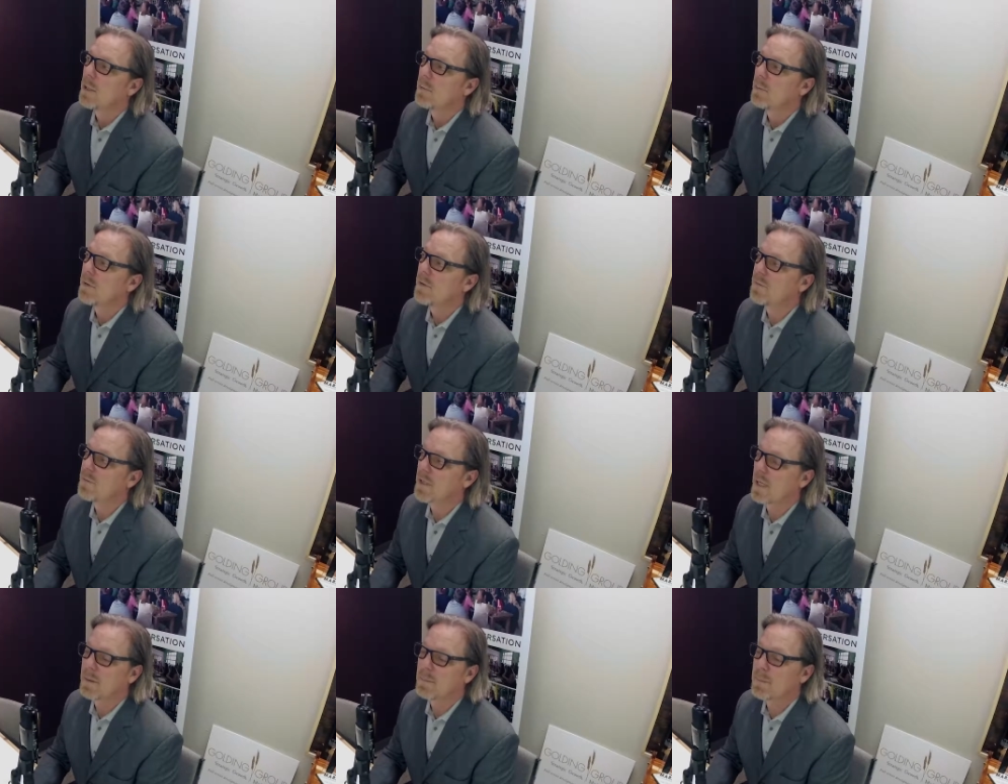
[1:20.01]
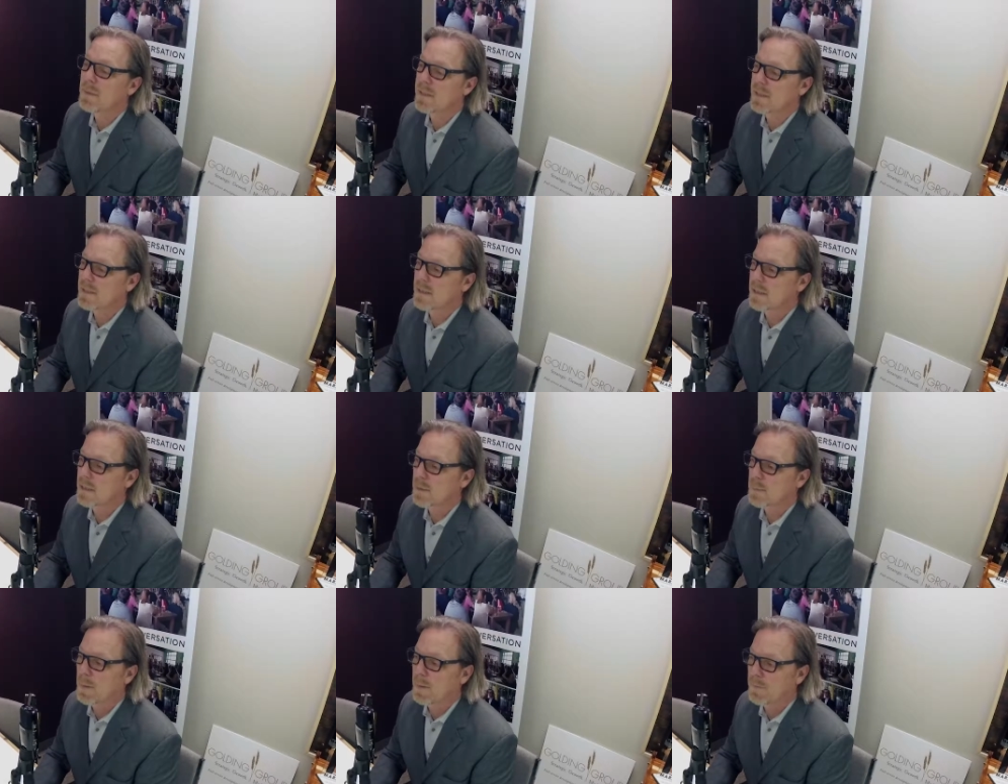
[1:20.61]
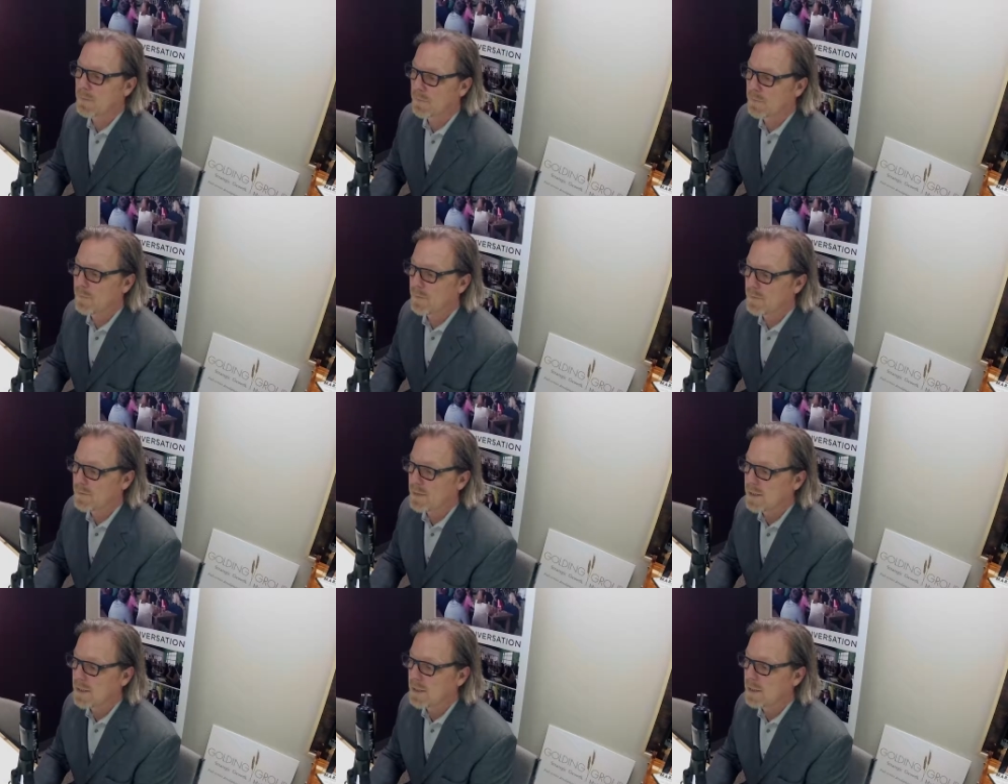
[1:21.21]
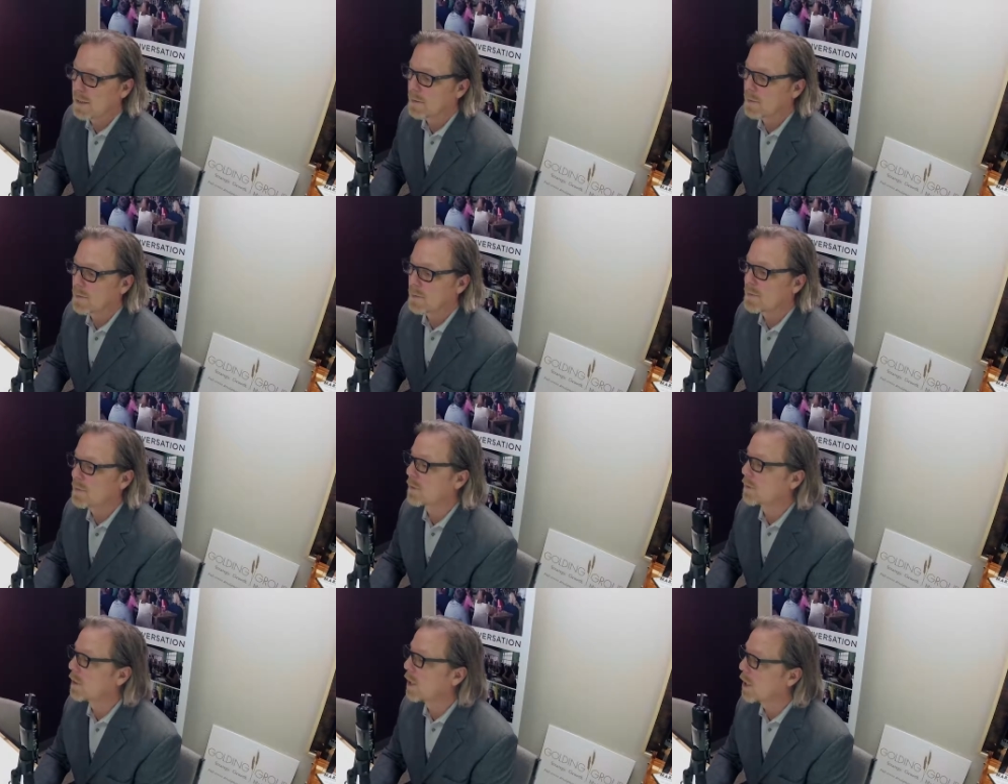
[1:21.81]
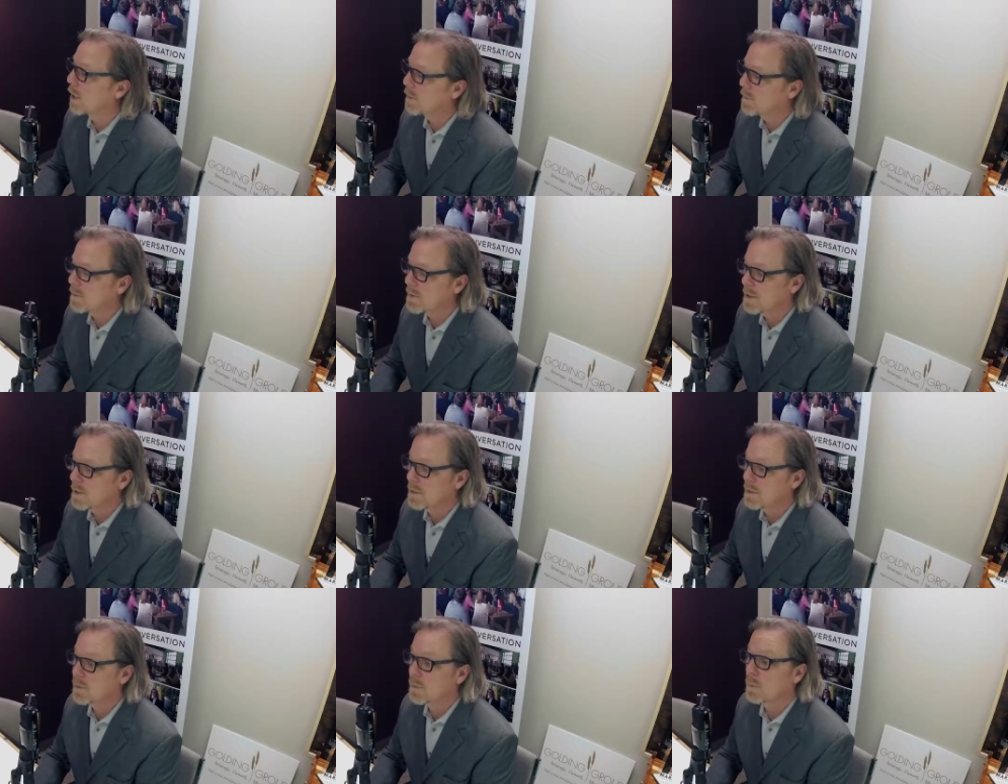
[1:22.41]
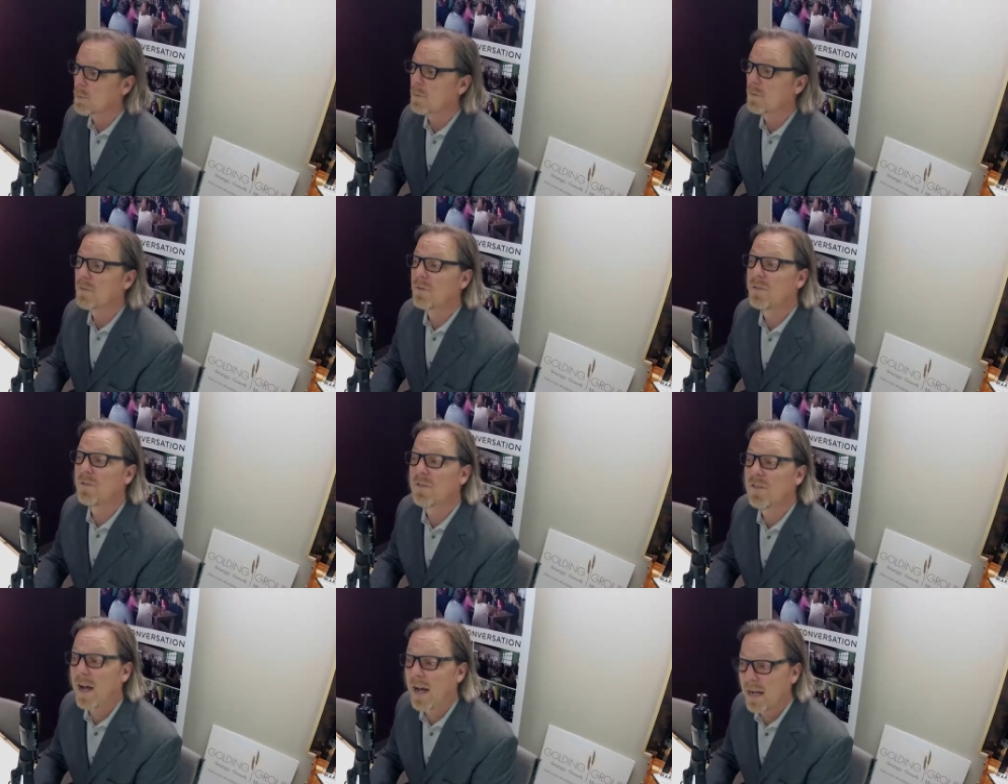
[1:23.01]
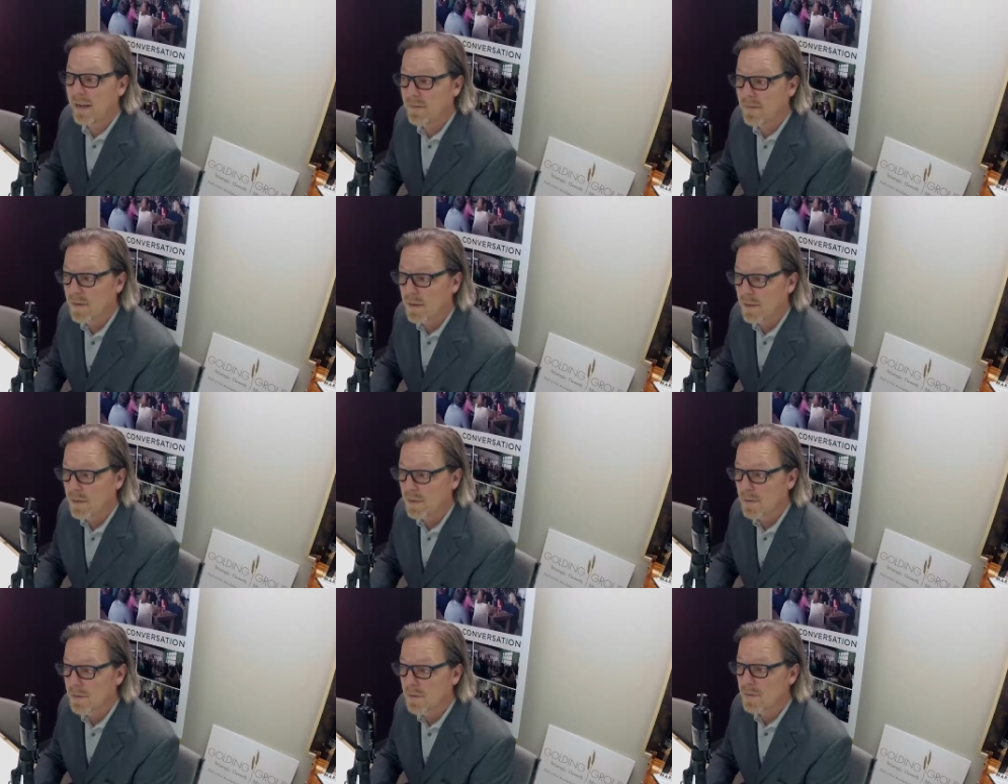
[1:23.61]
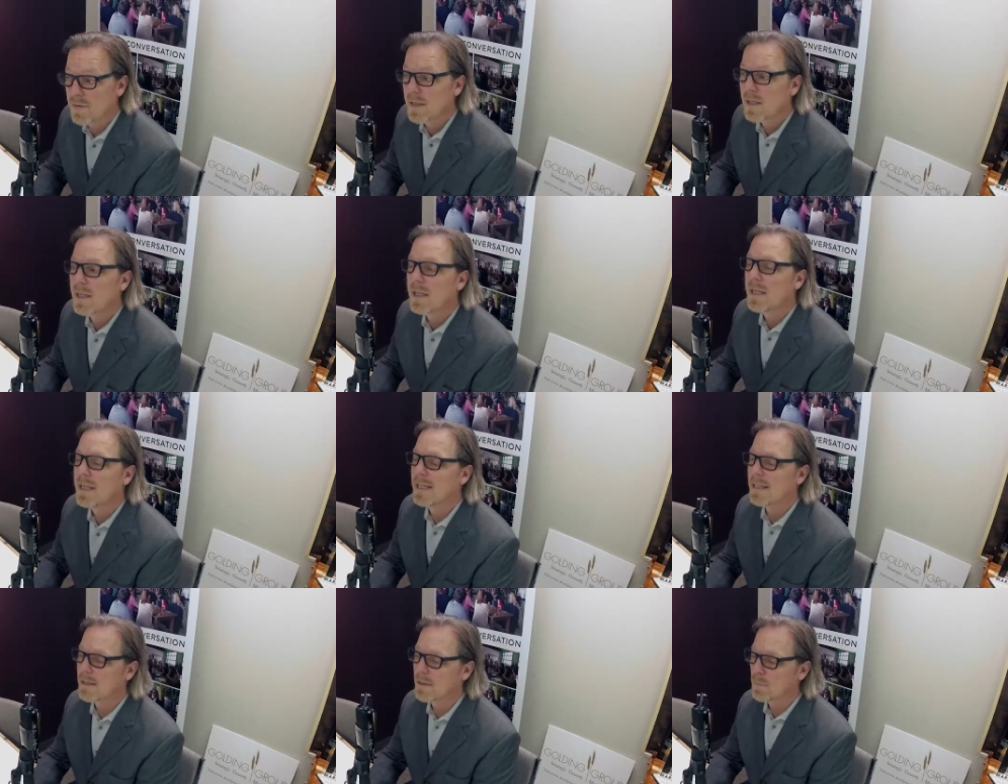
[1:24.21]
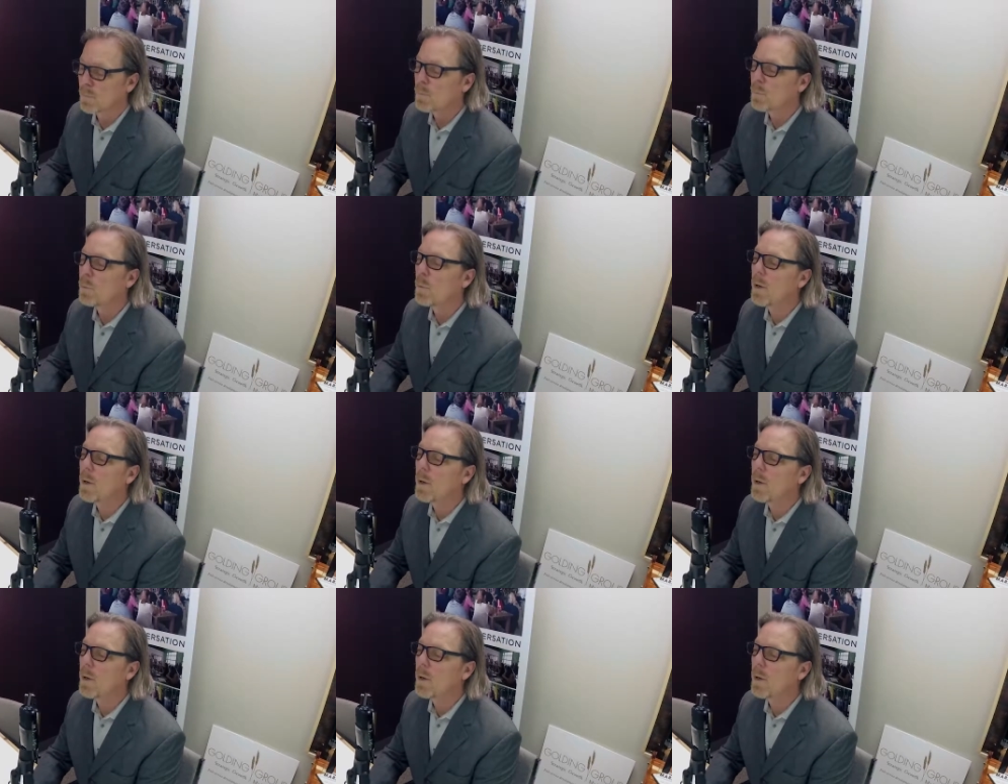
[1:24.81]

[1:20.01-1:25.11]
we've done business this way for 50 years or 100 years or five years is yeah.